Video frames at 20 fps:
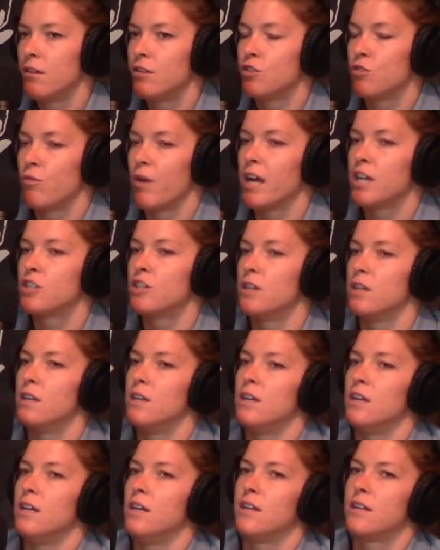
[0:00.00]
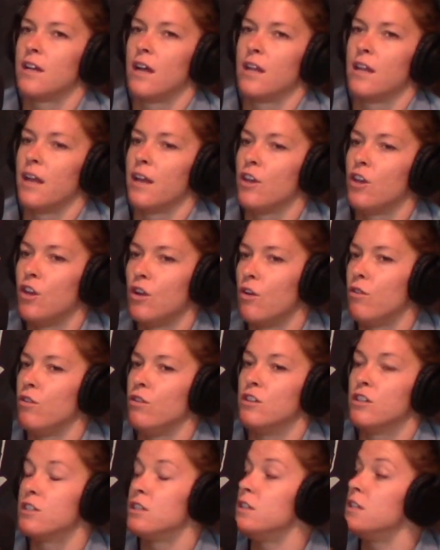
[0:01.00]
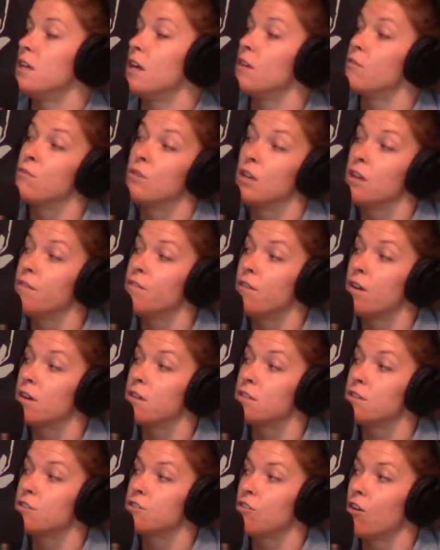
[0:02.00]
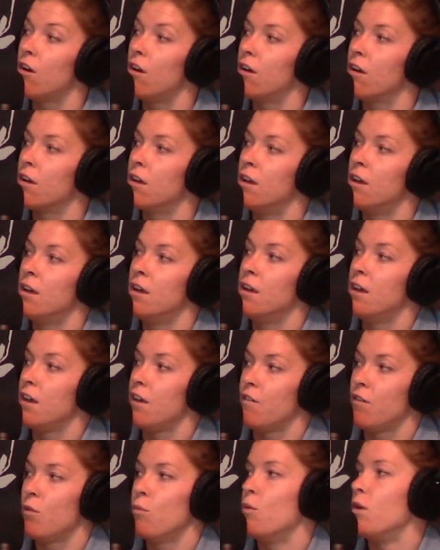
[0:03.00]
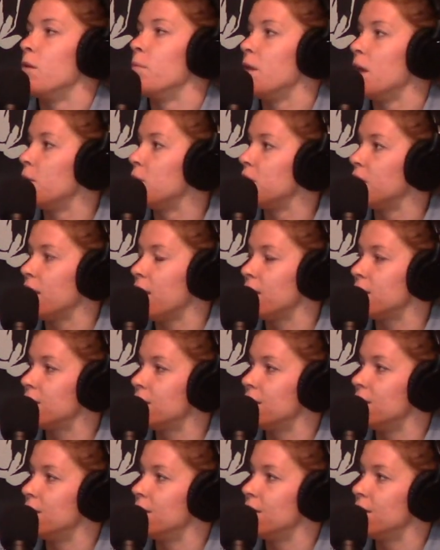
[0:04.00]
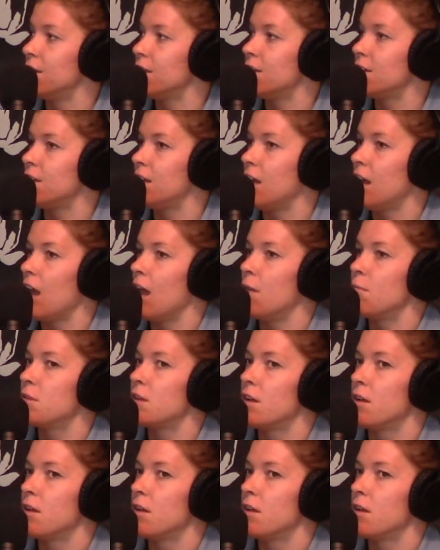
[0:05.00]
direction, and he said, like, you know, you just need to get really fucking strong if you want to be able to get to the games.